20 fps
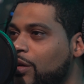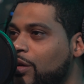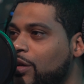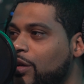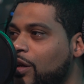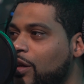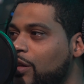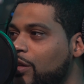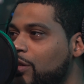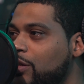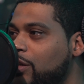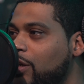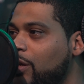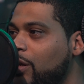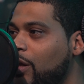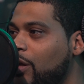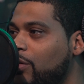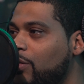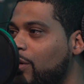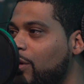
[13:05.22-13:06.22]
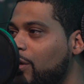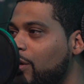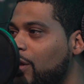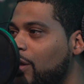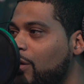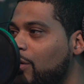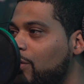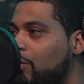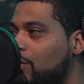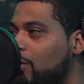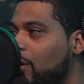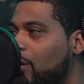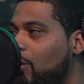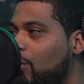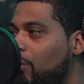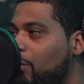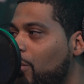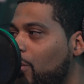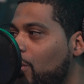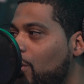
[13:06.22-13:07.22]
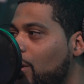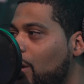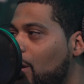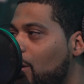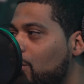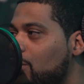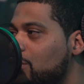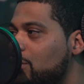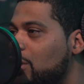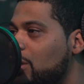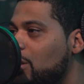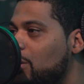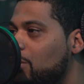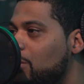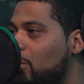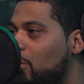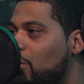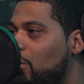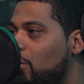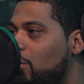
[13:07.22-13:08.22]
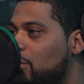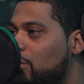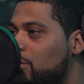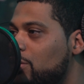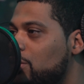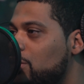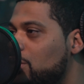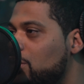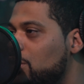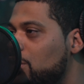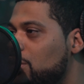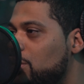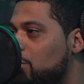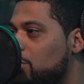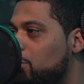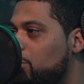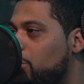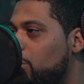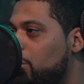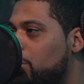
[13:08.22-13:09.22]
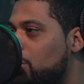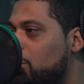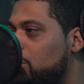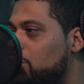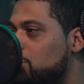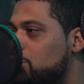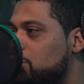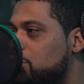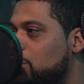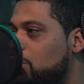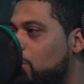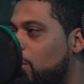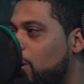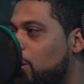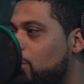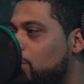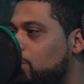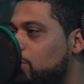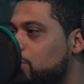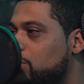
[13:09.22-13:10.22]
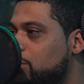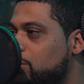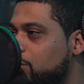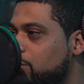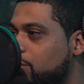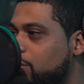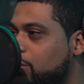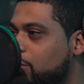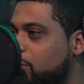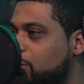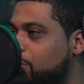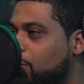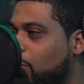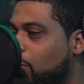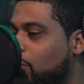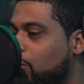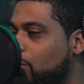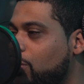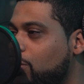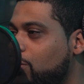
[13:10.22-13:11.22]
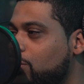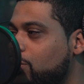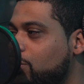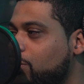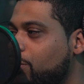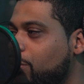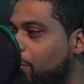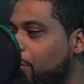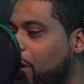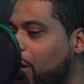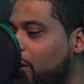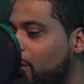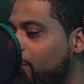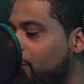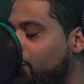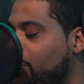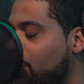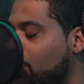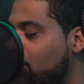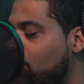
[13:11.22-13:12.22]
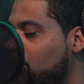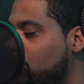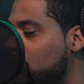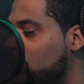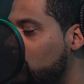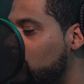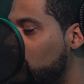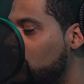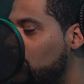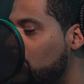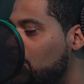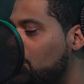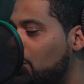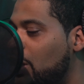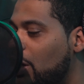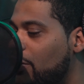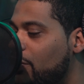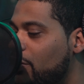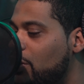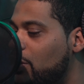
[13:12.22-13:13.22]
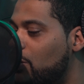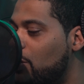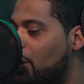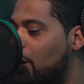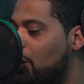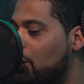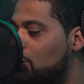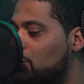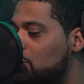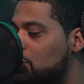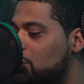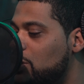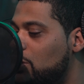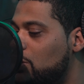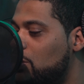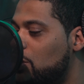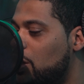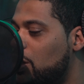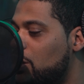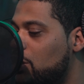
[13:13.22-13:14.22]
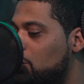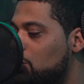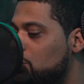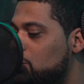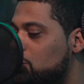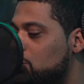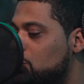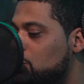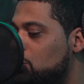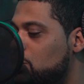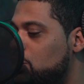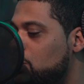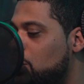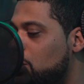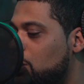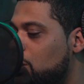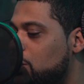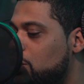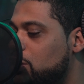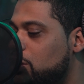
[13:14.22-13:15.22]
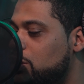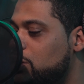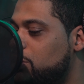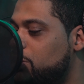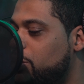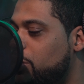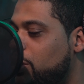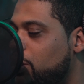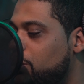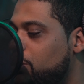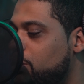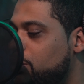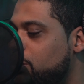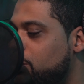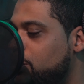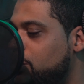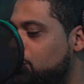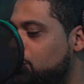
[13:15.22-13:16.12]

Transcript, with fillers: another team. They gonna get they gonna they gonna ball out, team ball. Booker gonna show out. Chris Paul going man the field. Kevin Durant going to choke like usual because like, he's a bum.